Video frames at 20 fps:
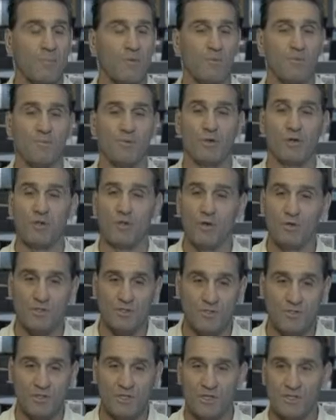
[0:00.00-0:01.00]
going to be able to put
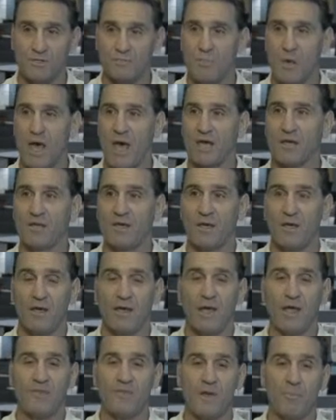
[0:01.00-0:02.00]
clothes on their kids' back,
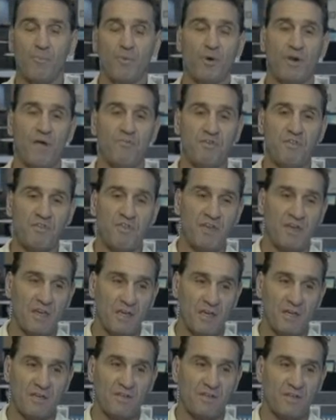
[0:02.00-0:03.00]
and they put
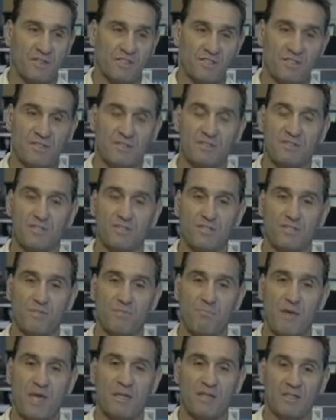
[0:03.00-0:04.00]
everything into this
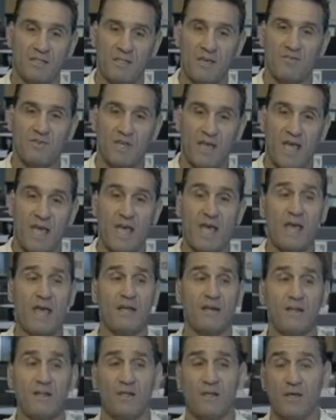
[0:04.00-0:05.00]
to make a living,
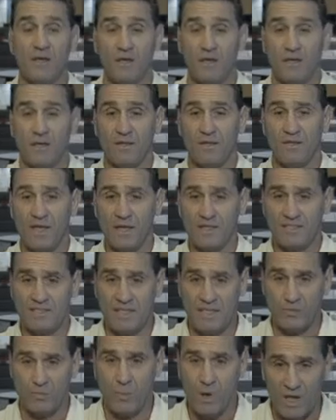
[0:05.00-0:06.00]
and they
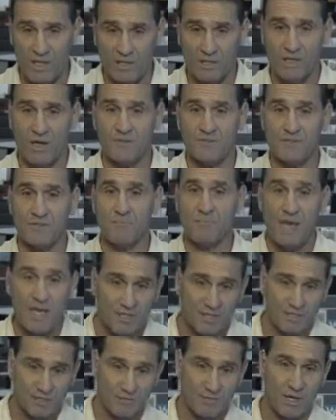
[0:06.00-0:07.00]
did well enough to
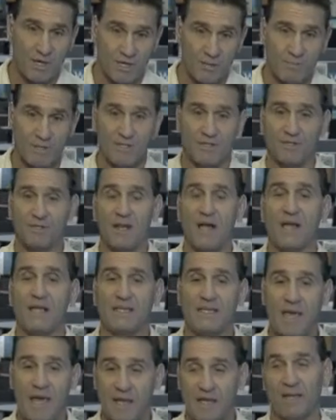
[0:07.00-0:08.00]
make some money, but they're
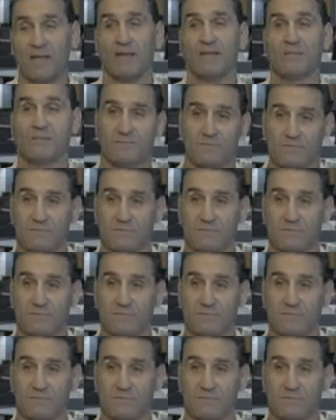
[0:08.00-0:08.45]
not getting it.